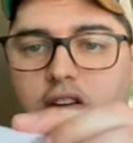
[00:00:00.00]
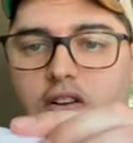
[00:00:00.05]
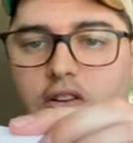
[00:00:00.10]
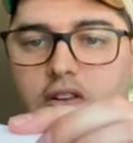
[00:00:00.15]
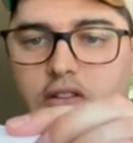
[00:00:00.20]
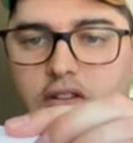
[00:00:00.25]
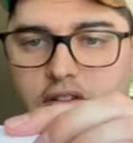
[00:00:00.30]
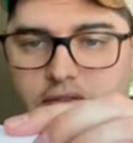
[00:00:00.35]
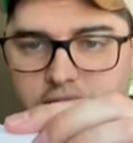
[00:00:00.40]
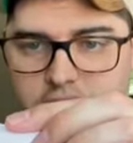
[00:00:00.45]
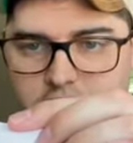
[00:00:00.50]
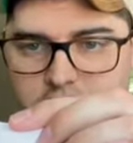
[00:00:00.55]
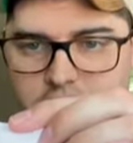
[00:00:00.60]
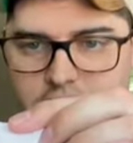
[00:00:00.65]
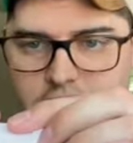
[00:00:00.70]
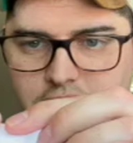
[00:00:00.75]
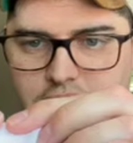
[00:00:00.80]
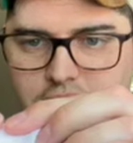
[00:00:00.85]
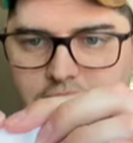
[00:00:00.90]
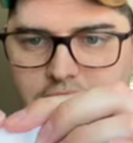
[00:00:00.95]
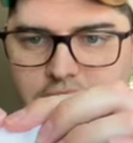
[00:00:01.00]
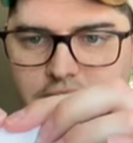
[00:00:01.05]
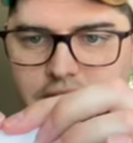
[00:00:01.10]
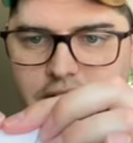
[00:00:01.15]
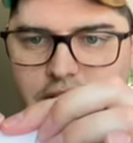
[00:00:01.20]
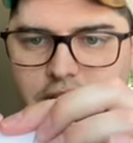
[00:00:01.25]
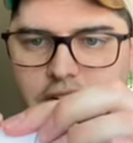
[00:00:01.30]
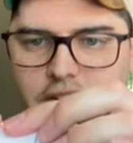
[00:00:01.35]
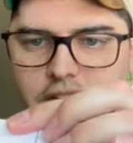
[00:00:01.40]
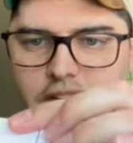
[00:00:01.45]
all of these like this,
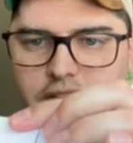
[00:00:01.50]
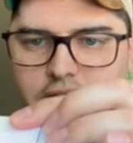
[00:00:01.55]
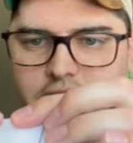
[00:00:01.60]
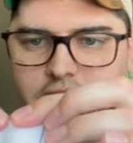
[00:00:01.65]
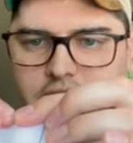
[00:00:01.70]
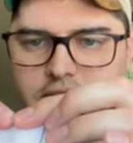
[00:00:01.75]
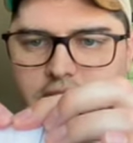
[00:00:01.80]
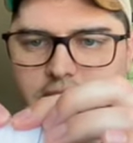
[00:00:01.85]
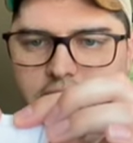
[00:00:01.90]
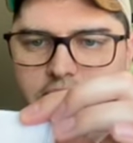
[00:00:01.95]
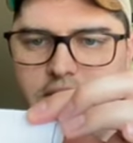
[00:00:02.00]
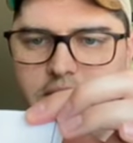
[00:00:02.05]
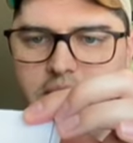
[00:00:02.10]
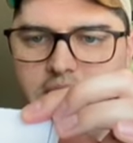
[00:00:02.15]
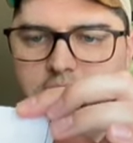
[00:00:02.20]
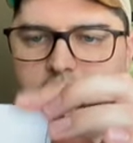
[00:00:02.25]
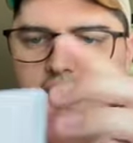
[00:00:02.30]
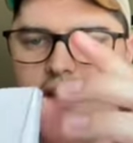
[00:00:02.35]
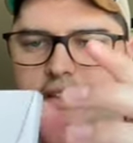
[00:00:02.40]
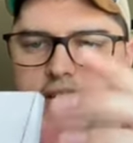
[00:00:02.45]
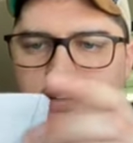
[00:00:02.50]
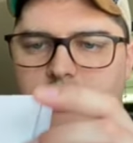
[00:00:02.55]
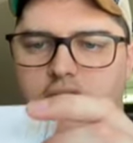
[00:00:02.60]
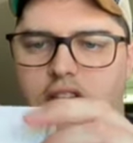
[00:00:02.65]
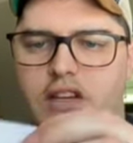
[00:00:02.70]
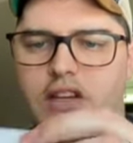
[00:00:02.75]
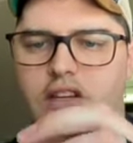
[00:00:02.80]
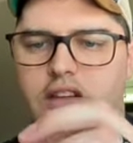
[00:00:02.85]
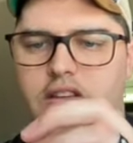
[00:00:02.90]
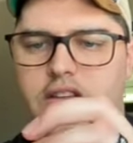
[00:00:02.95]
and all of these have to be bent
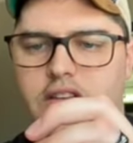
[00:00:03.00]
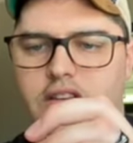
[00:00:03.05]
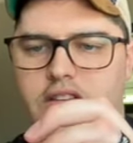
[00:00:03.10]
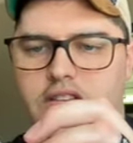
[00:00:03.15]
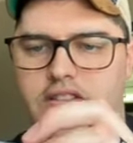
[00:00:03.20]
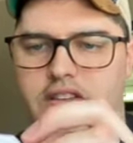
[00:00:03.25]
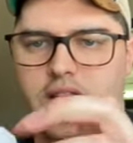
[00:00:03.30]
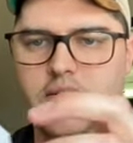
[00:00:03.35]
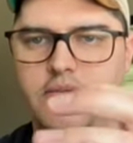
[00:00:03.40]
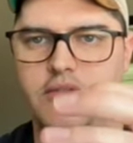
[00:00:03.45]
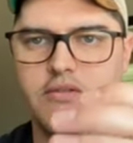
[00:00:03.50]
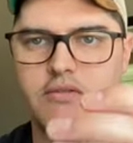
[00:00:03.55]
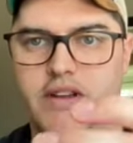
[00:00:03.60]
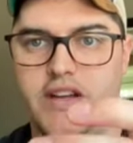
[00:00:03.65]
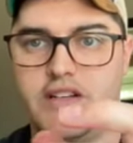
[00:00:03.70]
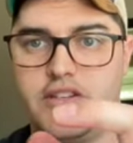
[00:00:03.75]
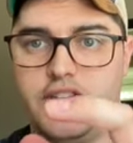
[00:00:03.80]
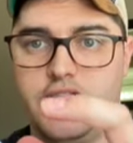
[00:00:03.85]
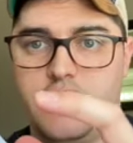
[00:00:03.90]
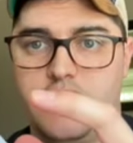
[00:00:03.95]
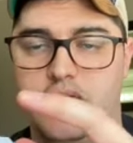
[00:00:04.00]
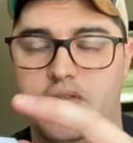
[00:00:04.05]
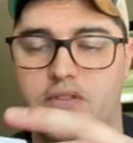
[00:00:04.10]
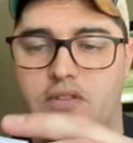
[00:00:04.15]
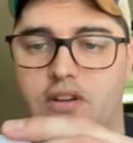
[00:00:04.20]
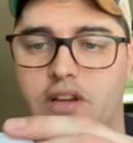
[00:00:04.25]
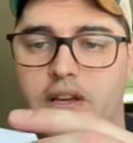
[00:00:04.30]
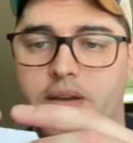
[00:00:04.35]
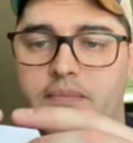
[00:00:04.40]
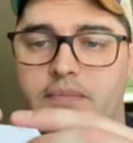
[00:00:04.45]
in the same direction,
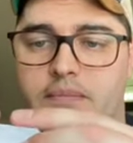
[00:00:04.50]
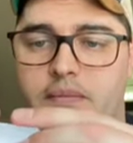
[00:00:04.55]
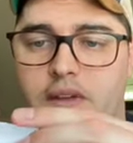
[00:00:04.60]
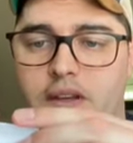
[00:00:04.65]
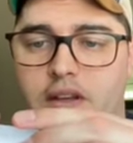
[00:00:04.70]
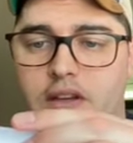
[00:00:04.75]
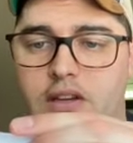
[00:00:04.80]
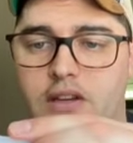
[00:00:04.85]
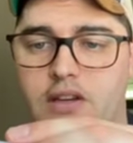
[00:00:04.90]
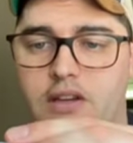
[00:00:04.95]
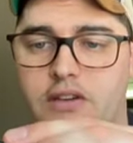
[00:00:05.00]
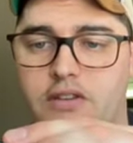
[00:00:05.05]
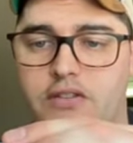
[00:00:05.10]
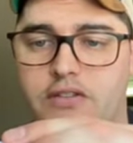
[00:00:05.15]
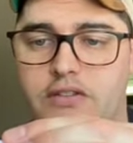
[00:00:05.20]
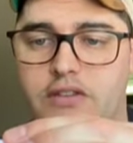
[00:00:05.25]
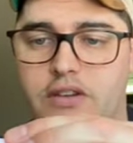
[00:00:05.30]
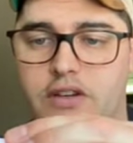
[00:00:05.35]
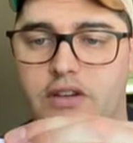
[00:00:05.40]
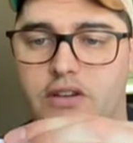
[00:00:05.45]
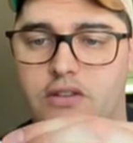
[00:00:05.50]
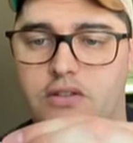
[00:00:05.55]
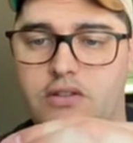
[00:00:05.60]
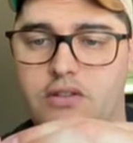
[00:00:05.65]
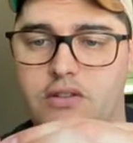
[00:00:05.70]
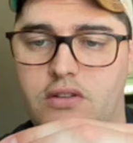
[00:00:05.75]
okay? So,